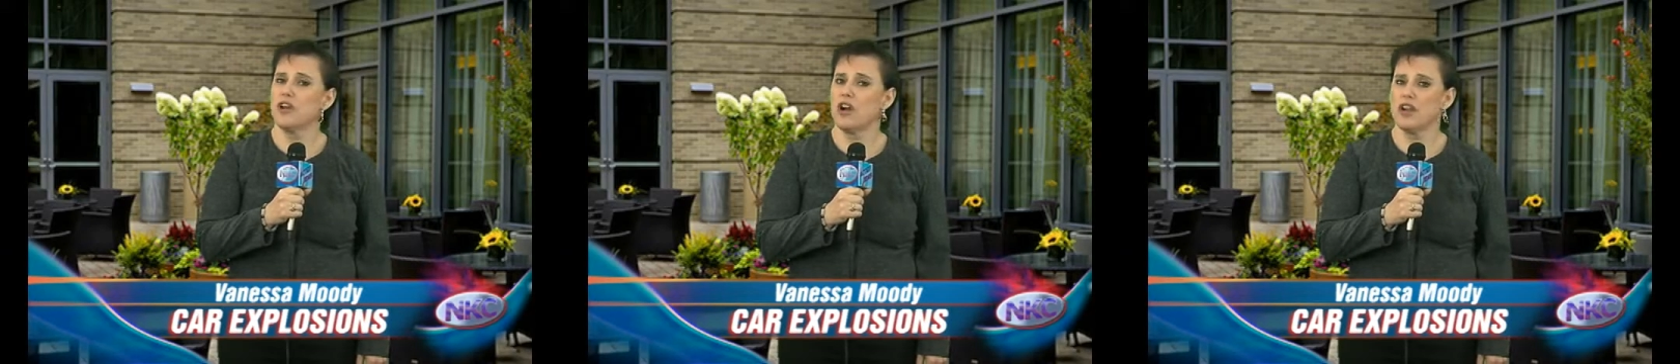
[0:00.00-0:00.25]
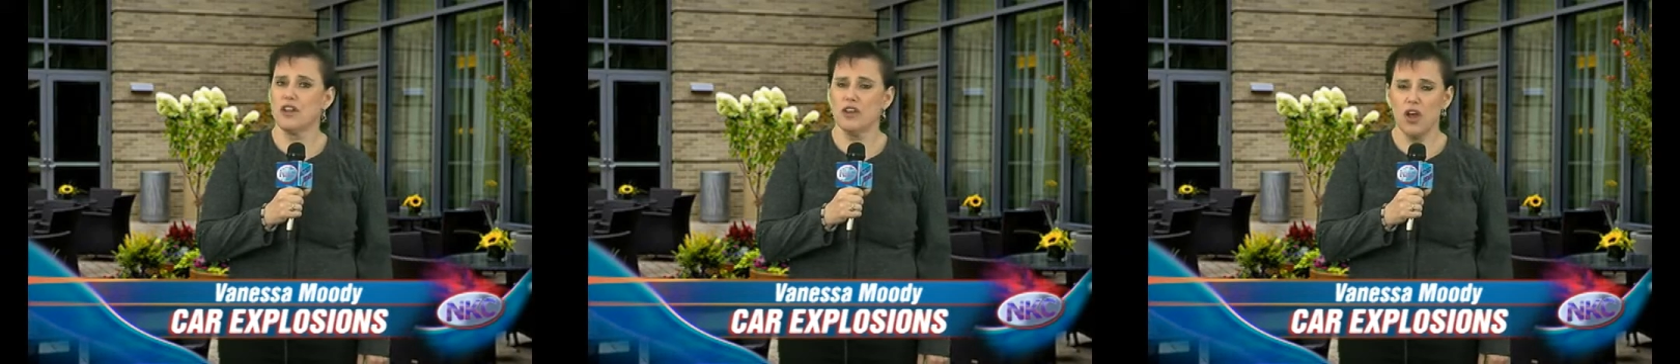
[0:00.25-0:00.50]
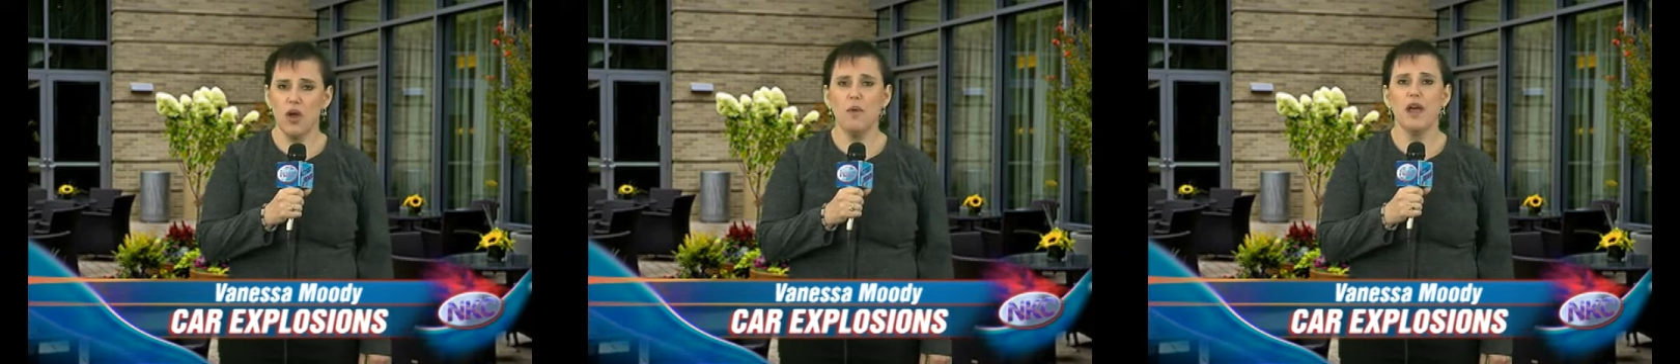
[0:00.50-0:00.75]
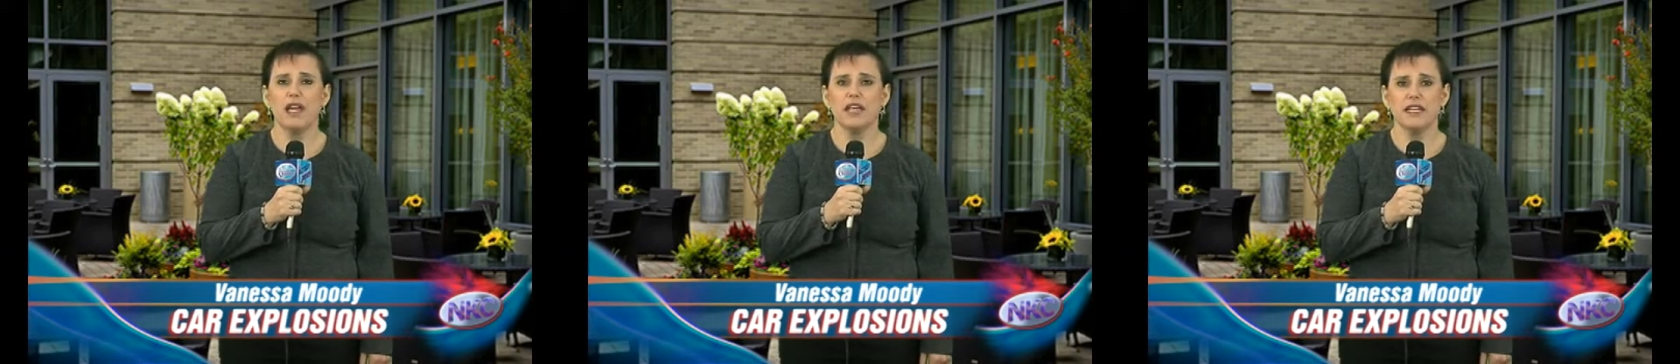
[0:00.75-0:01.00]
are in no
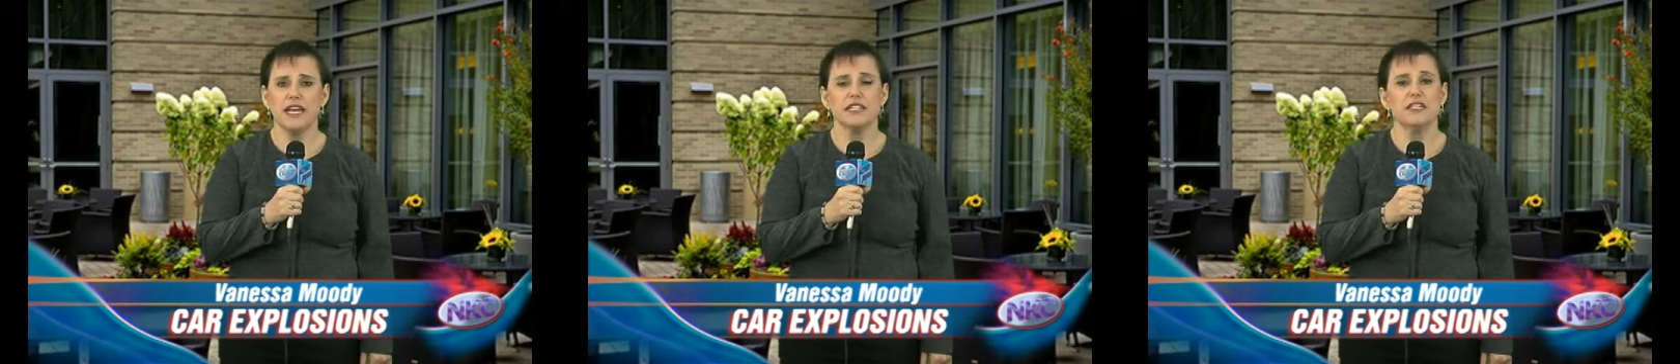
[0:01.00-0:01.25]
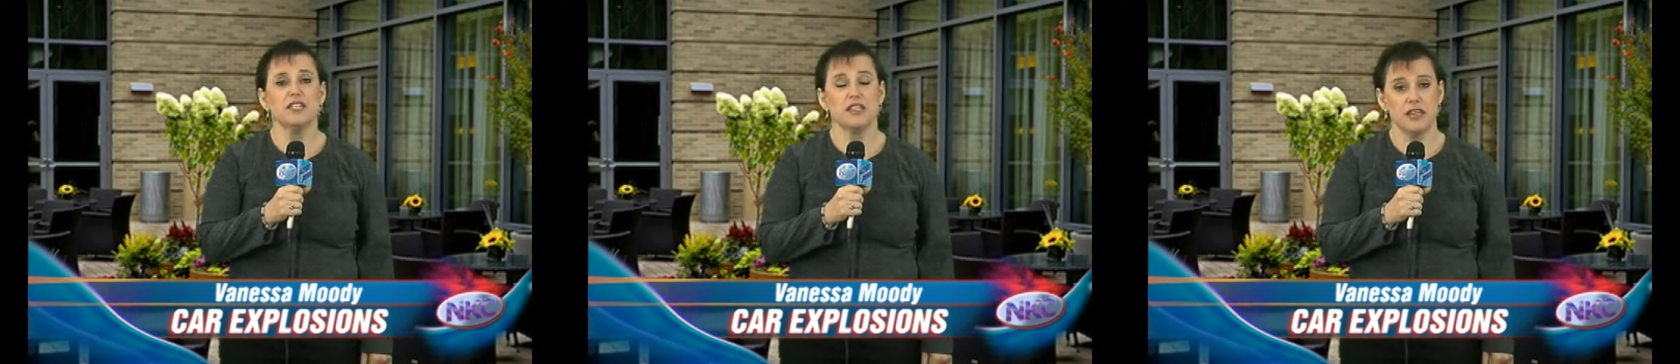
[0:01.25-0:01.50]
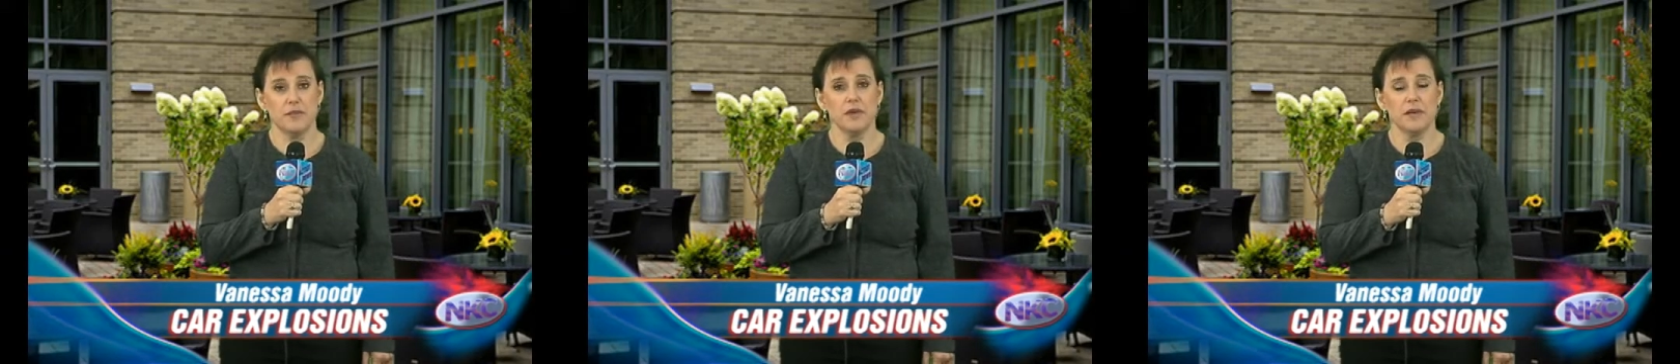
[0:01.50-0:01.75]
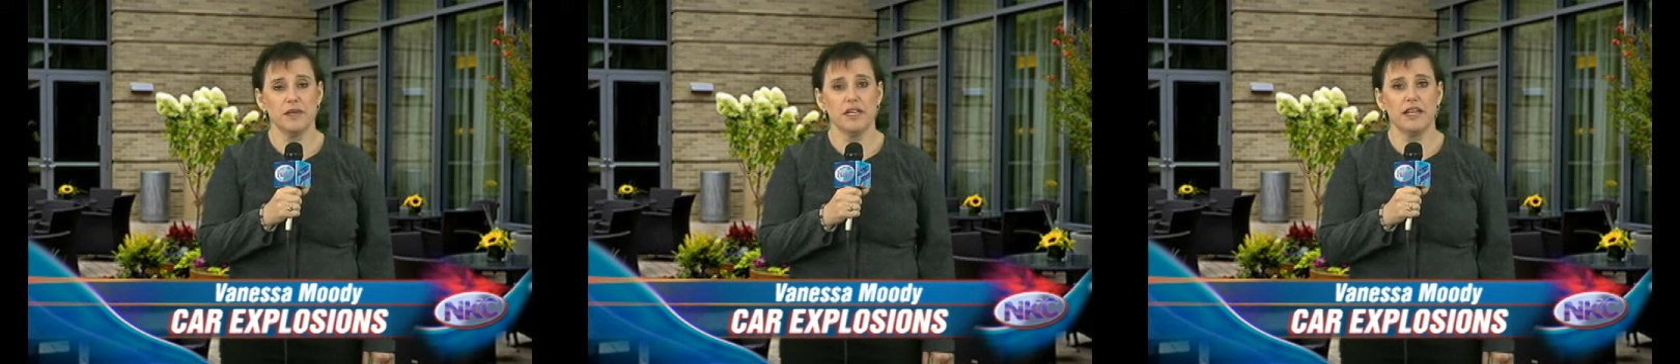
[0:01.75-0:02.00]
way connected to the
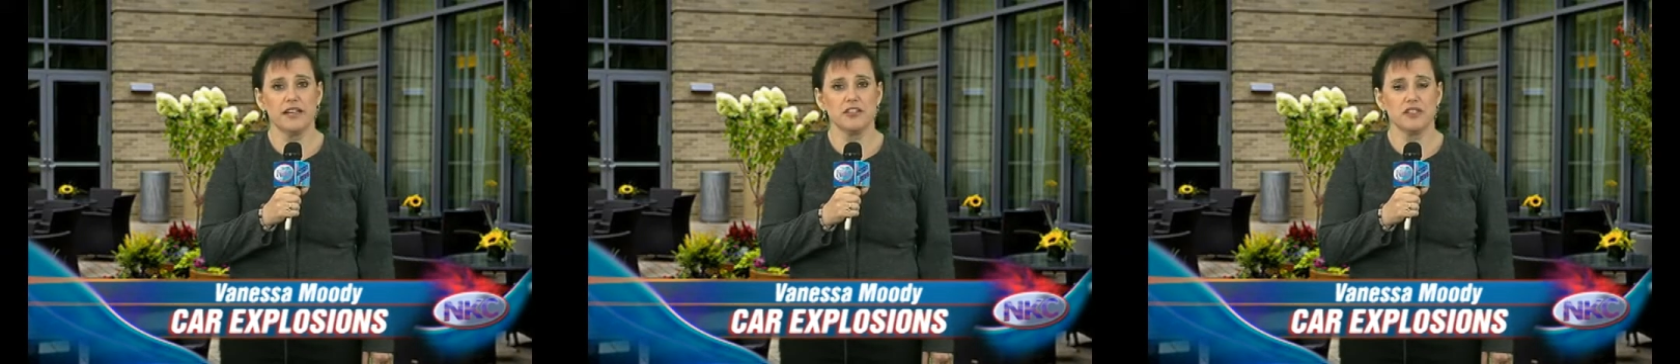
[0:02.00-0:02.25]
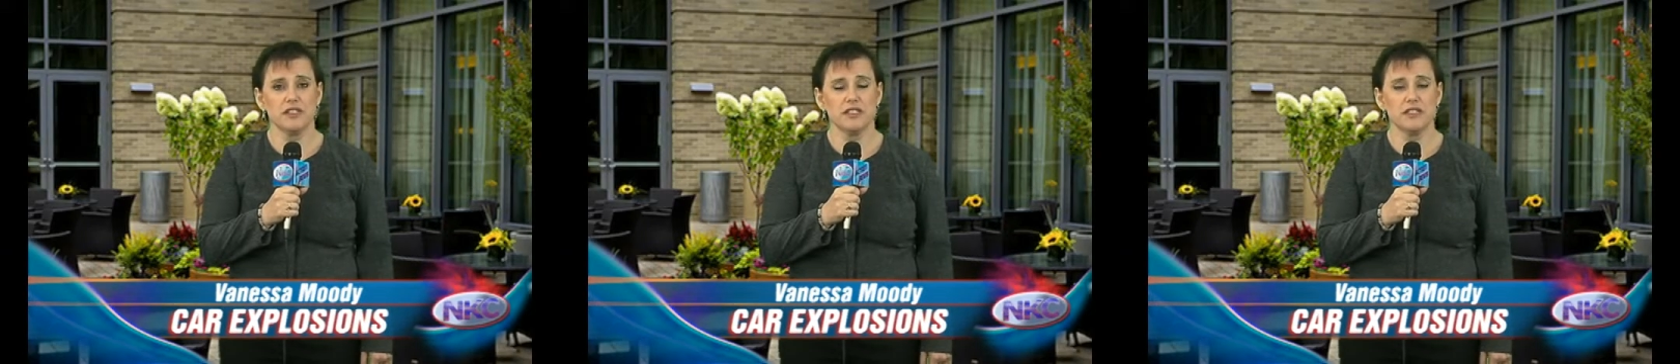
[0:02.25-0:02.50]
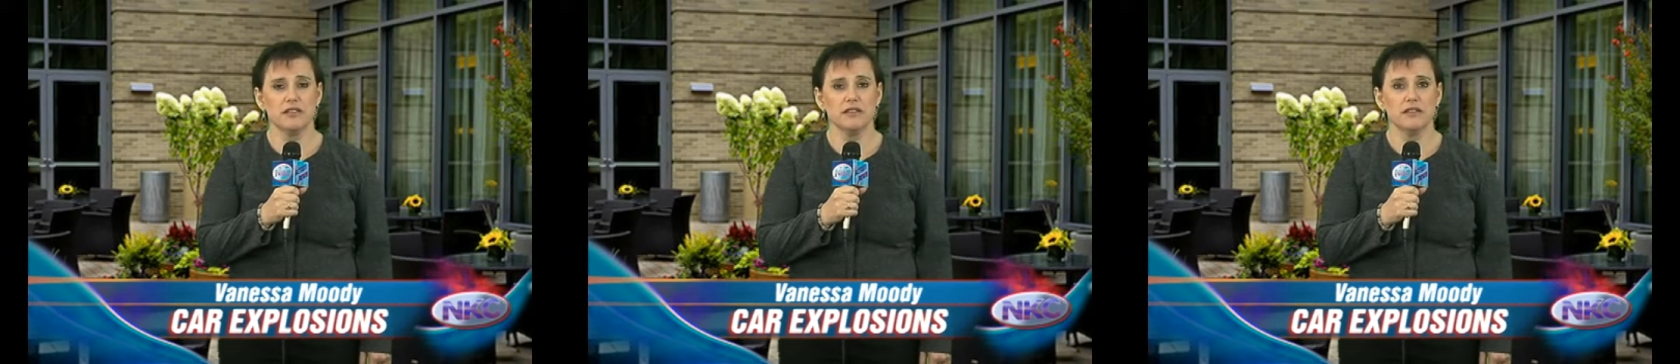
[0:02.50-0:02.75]
upcoming elections.